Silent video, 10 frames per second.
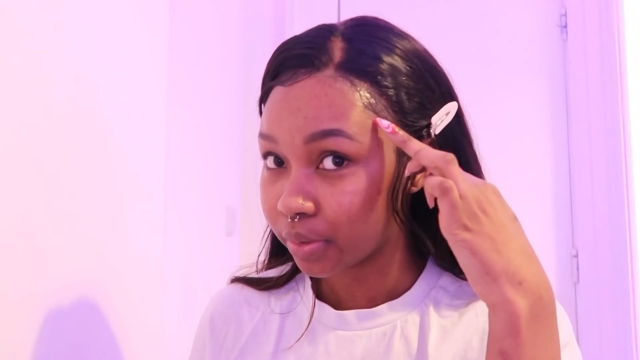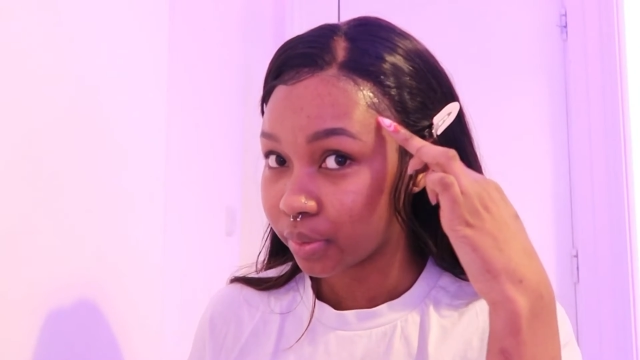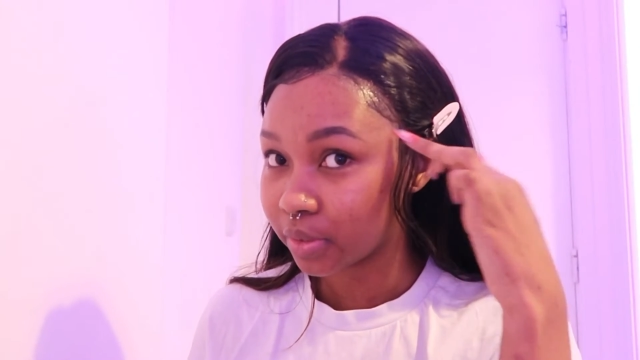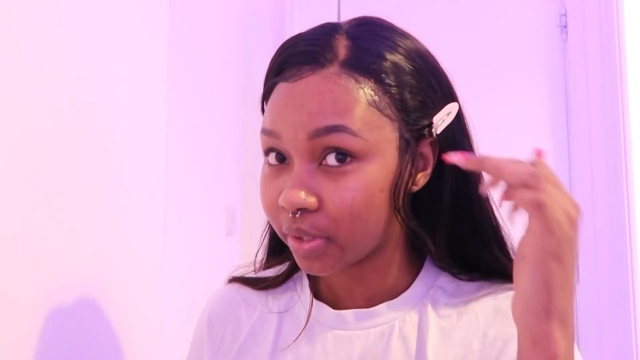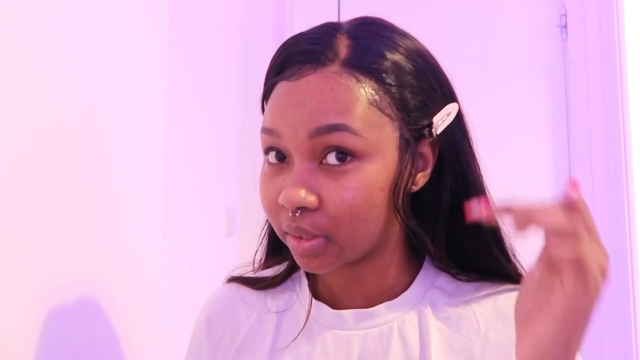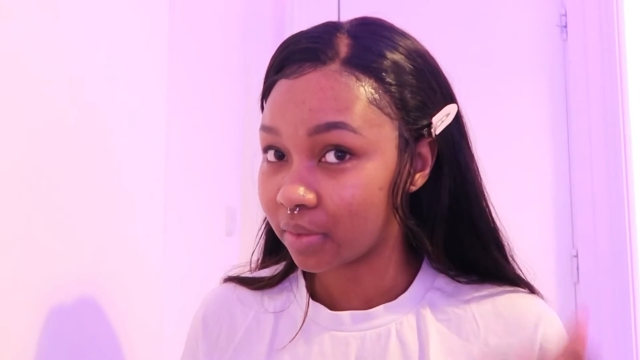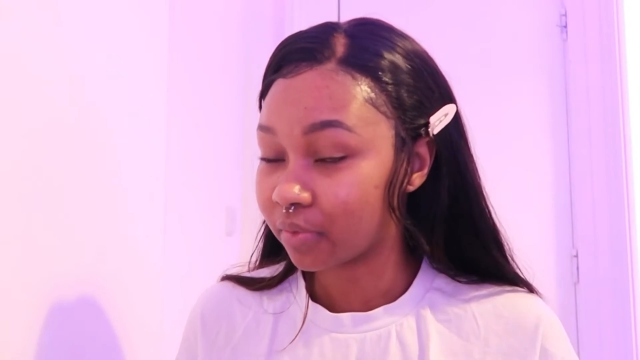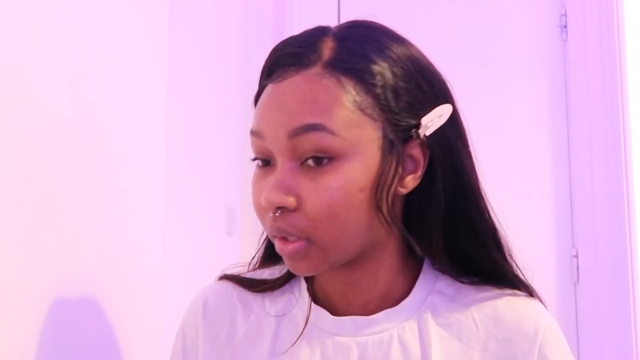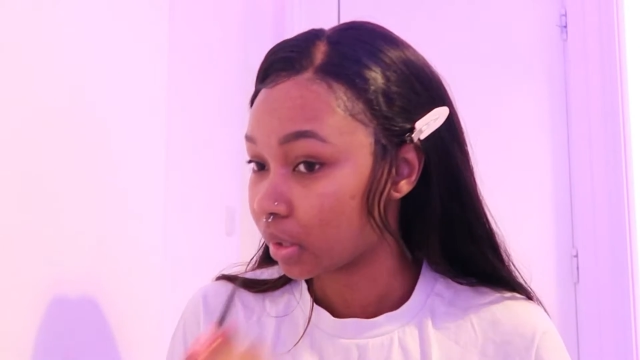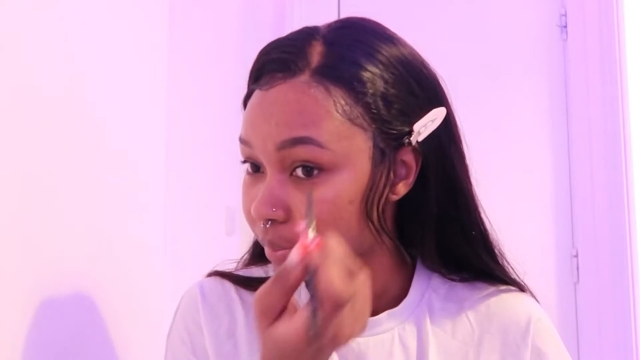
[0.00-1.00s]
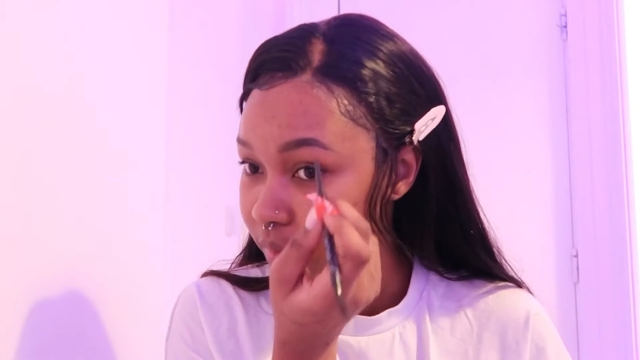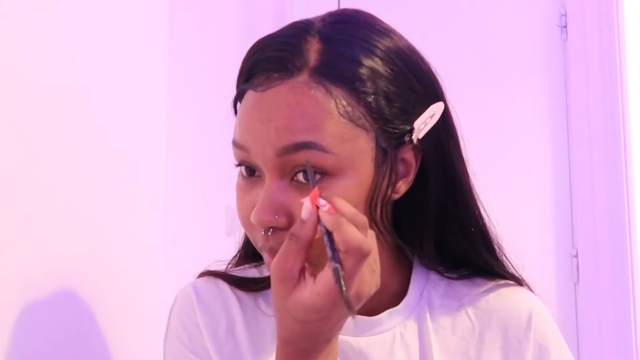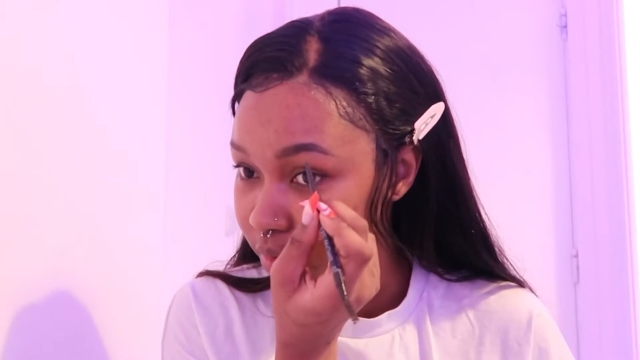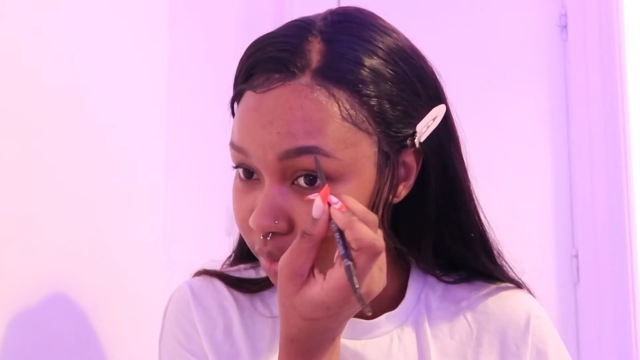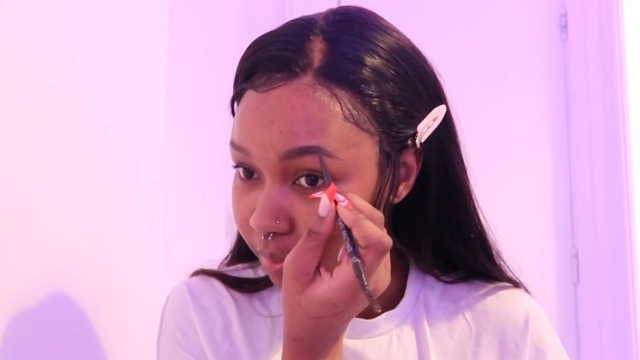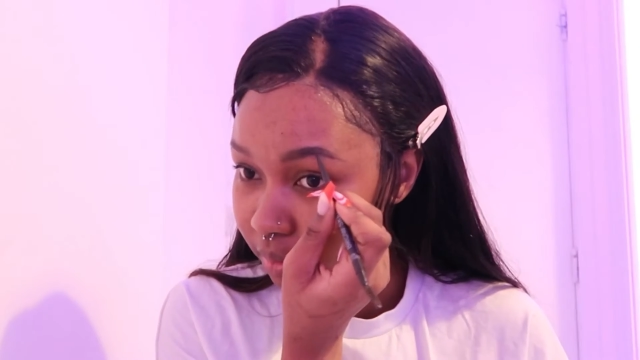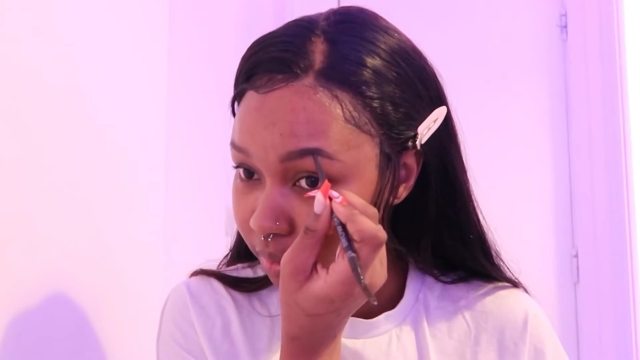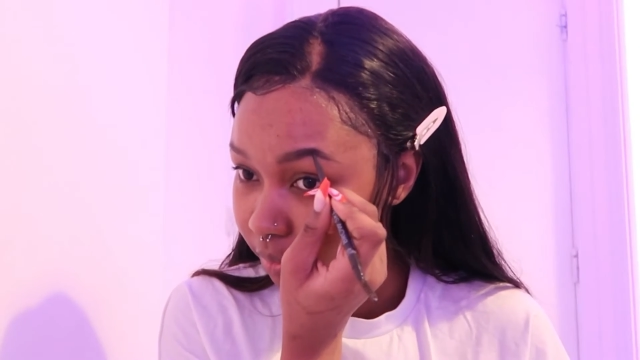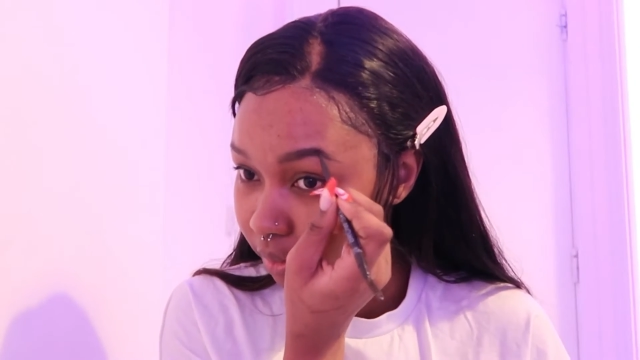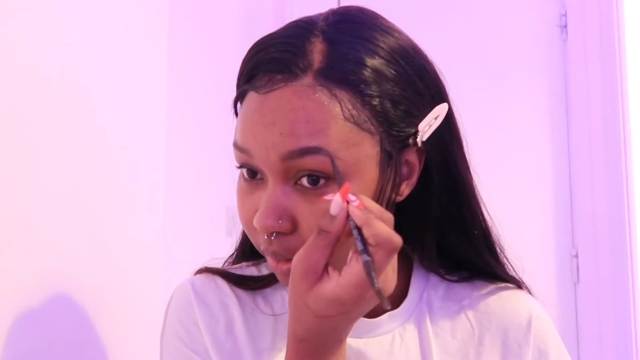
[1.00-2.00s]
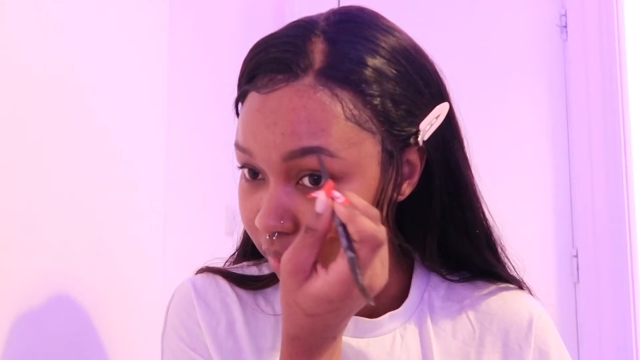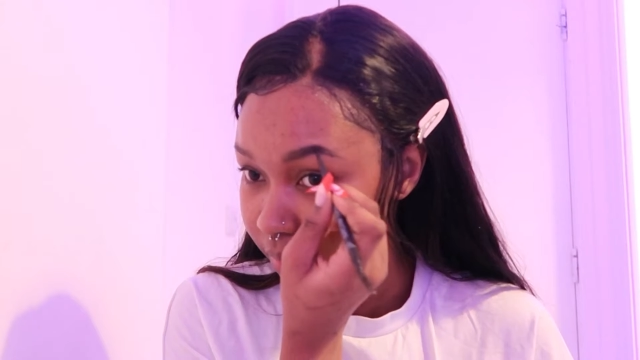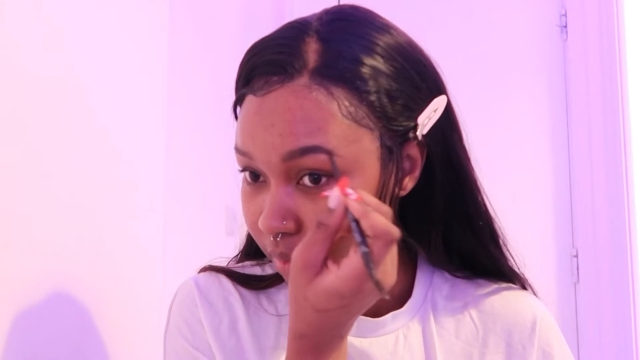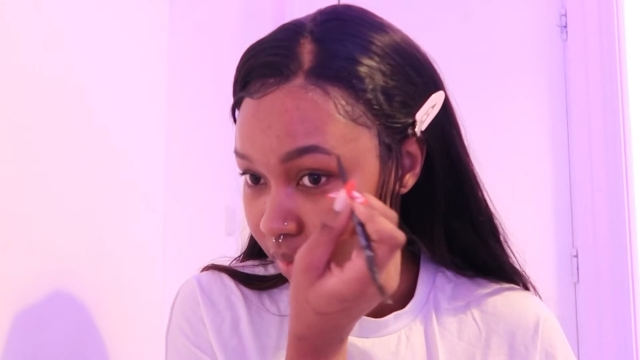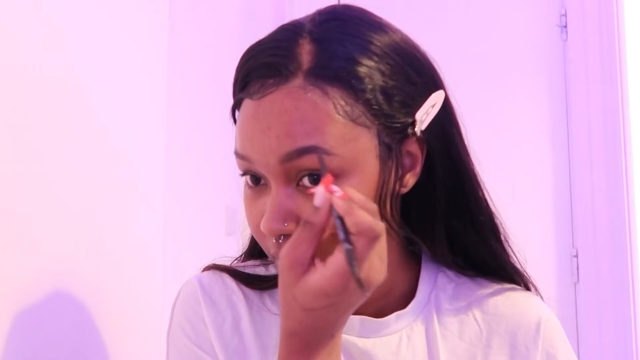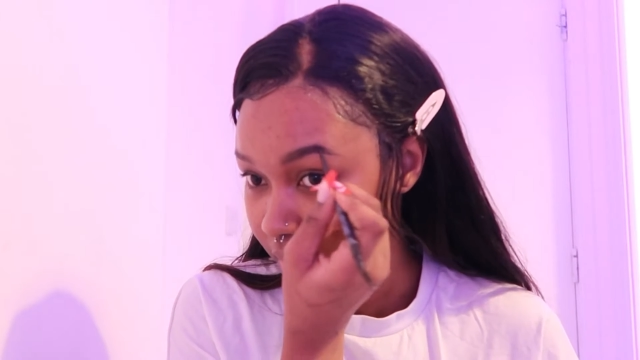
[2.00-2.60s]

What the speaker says: So I tried covering it up as much as possible. It is what it is.